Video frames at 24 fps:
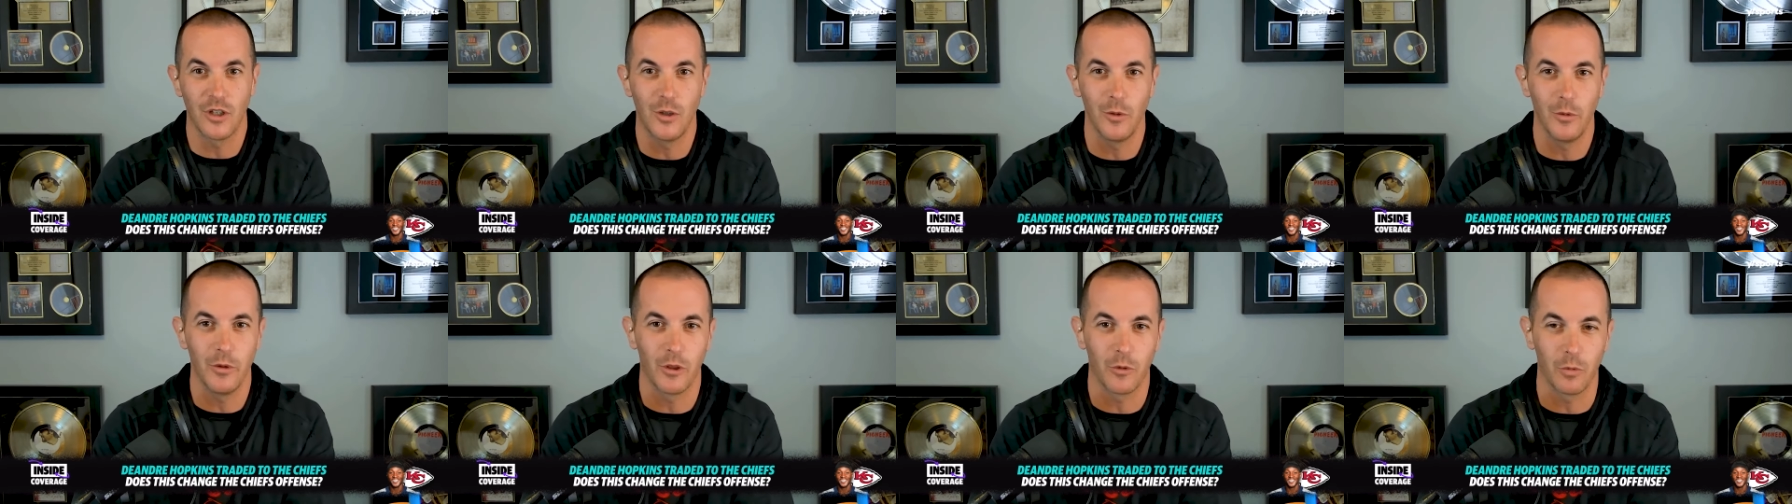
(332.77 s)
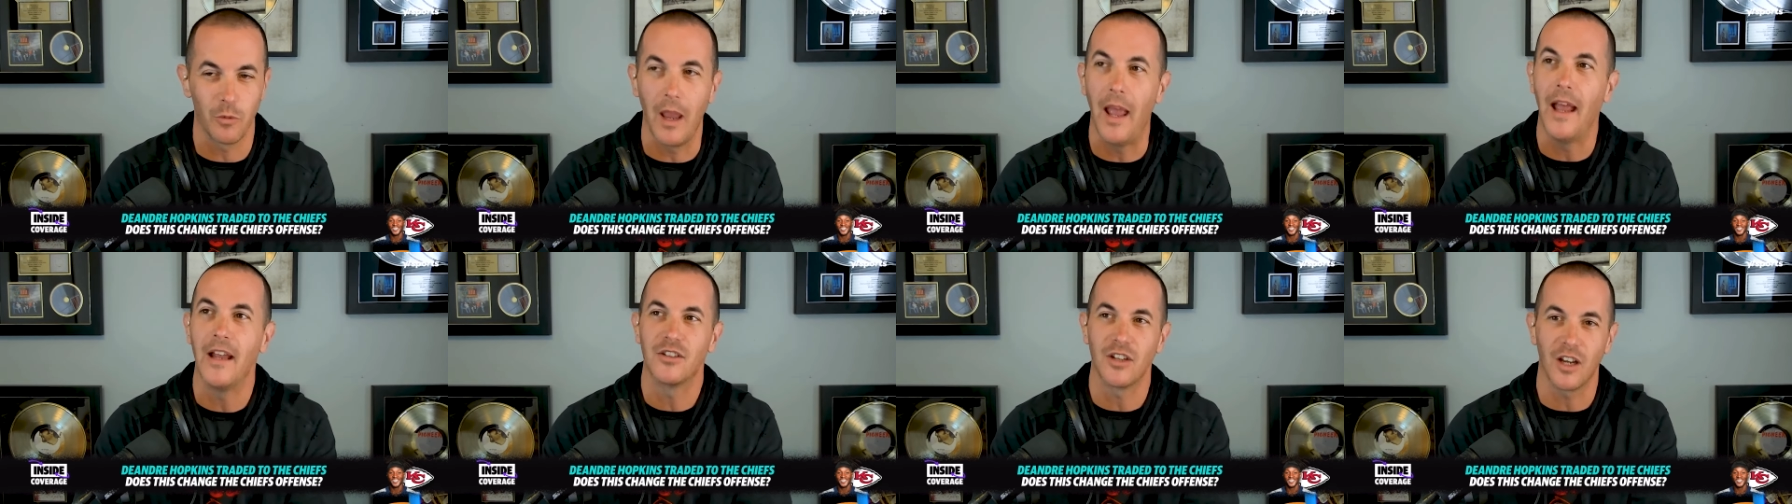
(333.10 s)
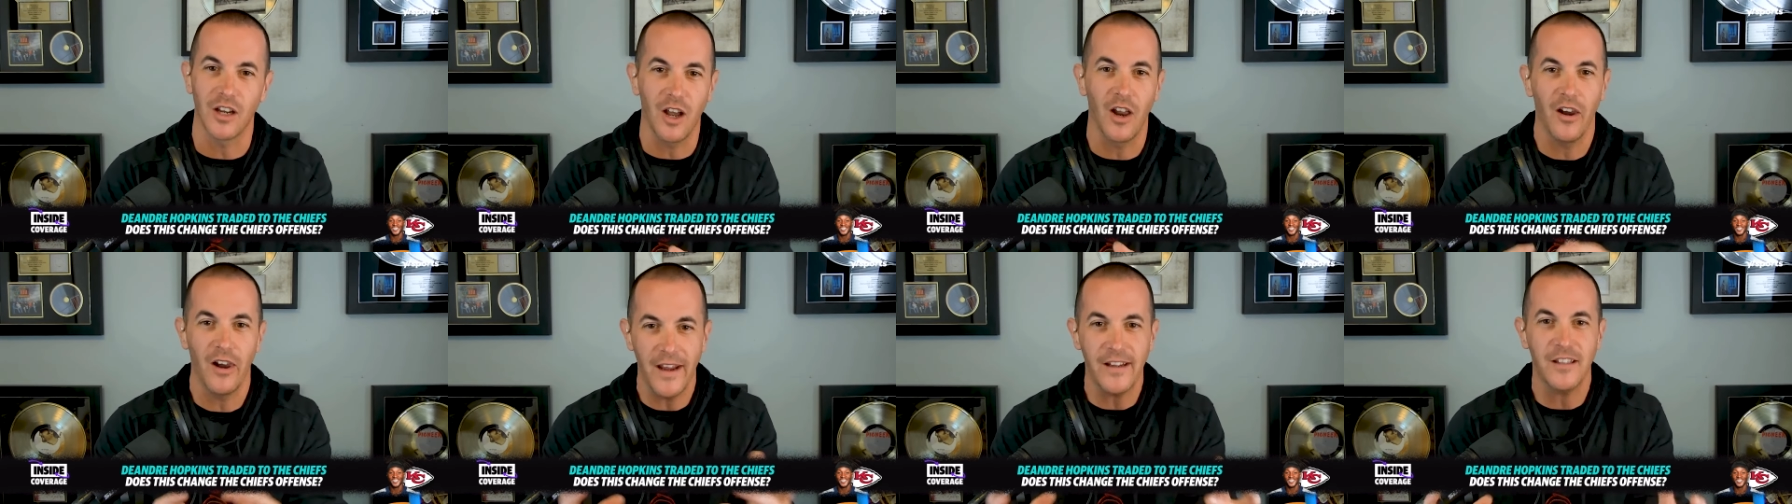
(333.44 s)
to a three. As a
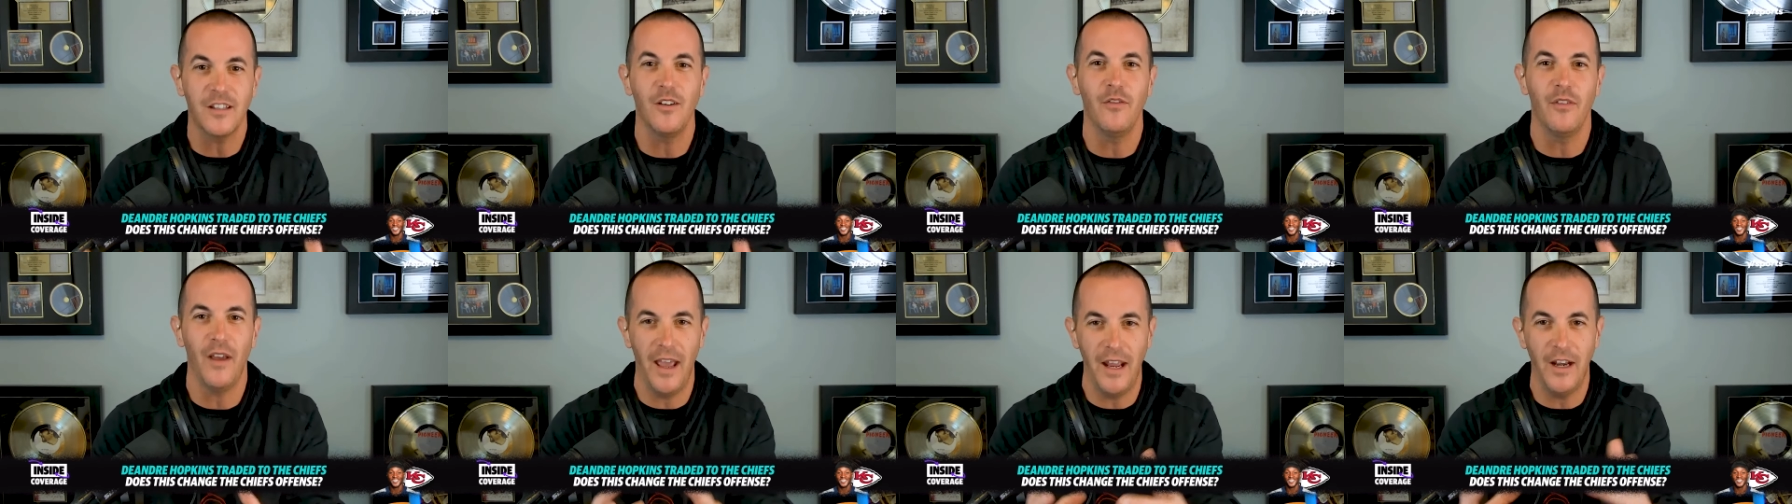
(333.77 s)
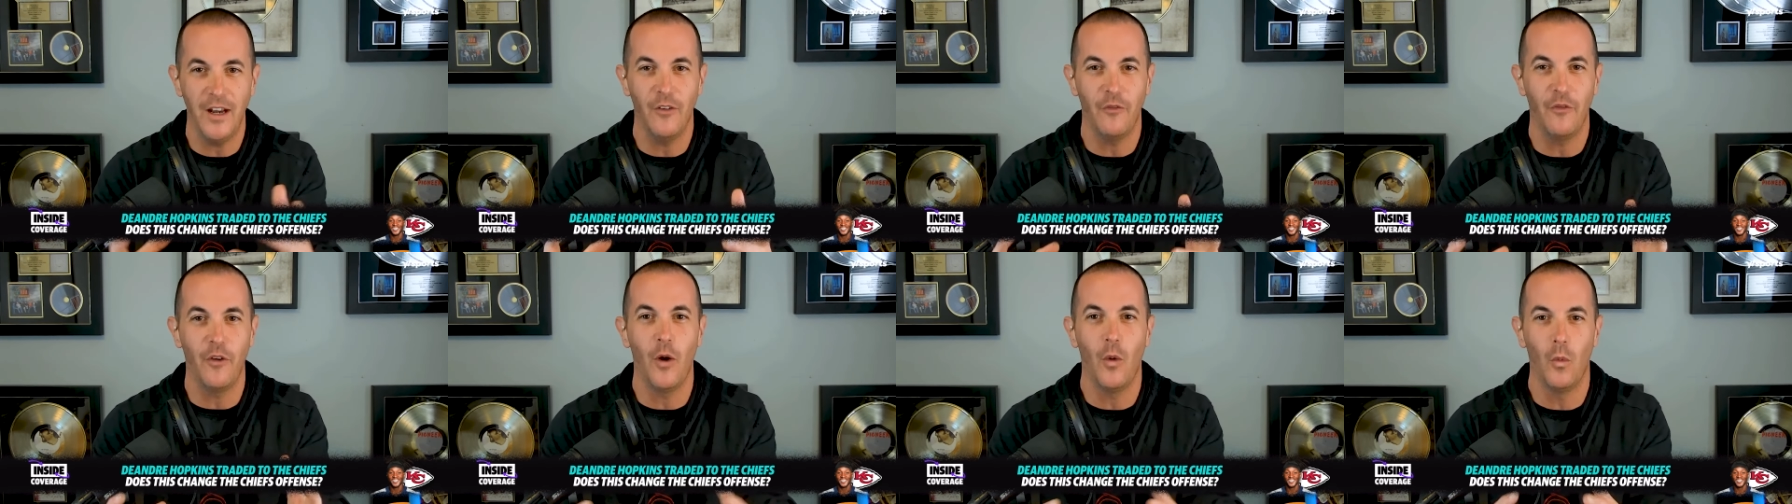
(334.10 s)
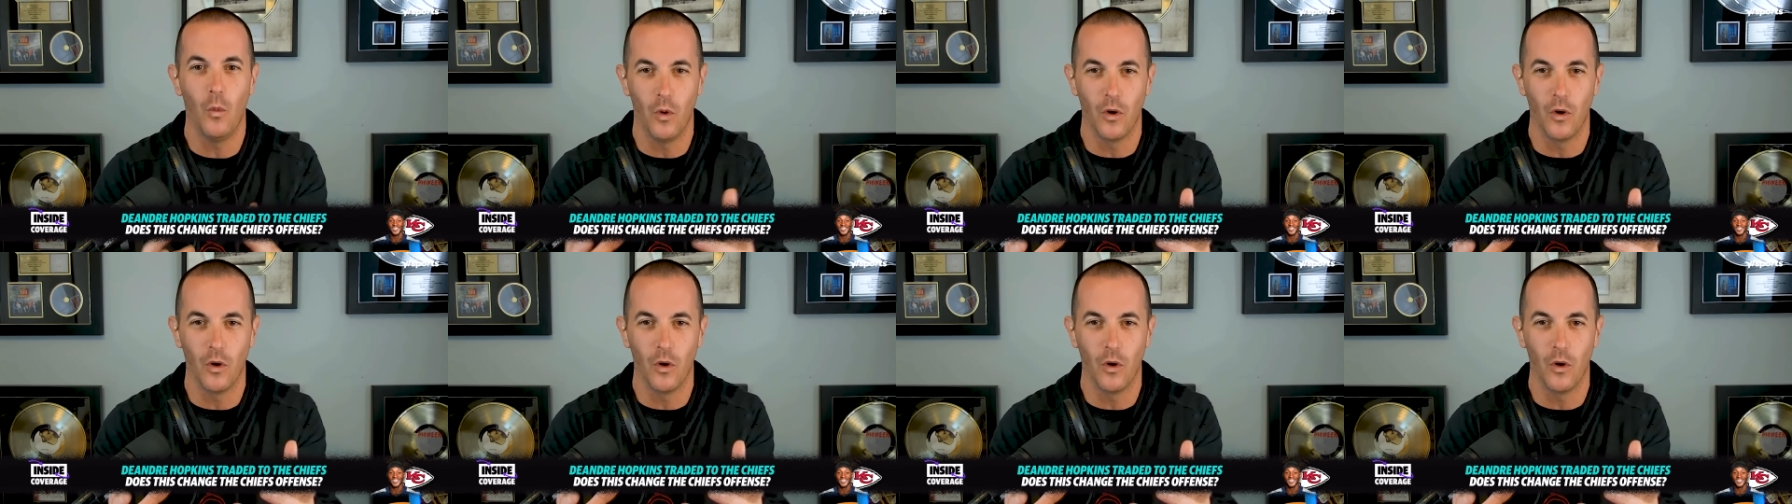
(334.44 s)
collective N F L